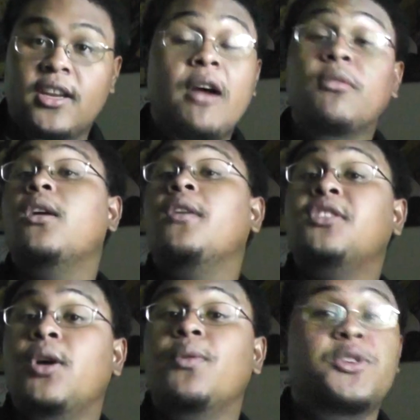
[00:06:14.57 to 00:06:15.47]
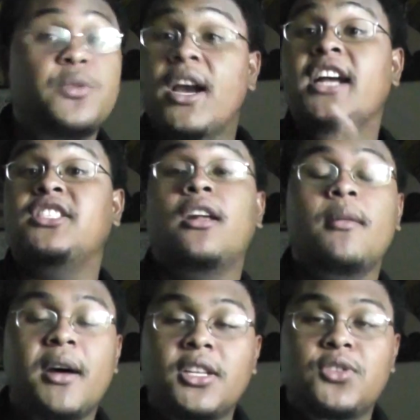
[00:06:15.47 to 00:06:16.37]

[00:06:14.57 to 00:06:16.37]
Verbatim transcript: and I would love to know what you guys thought about the